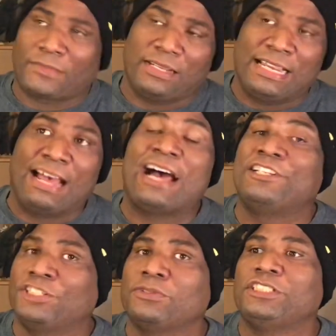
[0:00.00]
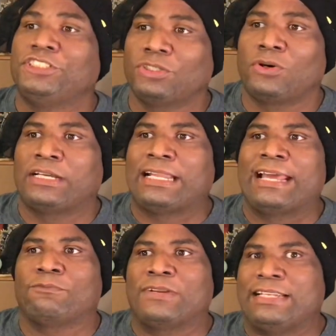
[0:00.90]
Now, I do enjoy,
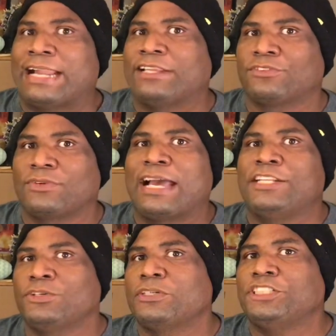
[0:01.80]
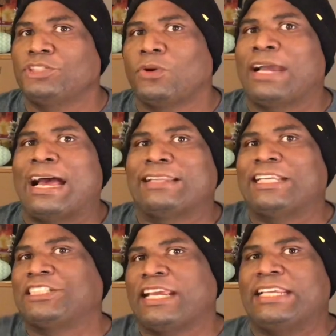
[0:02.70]
like with 93, I do enjoy how they
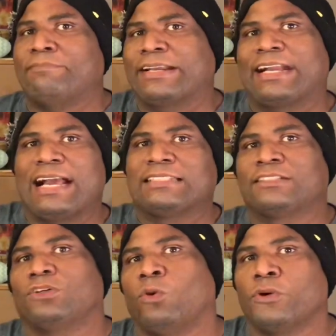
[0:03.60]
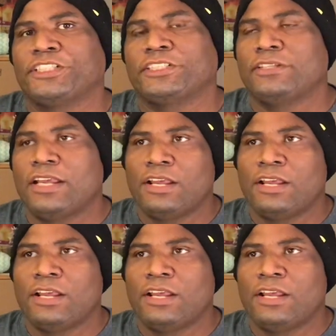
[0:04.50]
changed Mechagodzilla's origin,